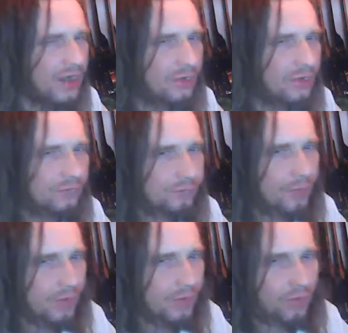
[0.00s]
have
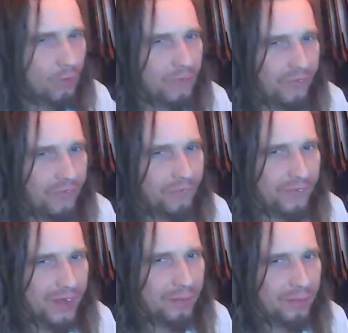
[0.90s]
got myself a
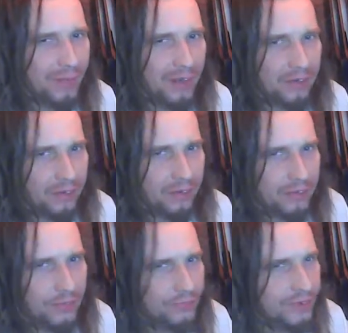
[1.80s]
gig bag and
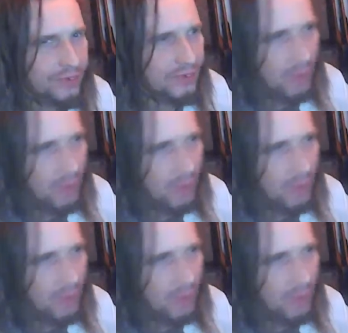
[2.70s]
used it.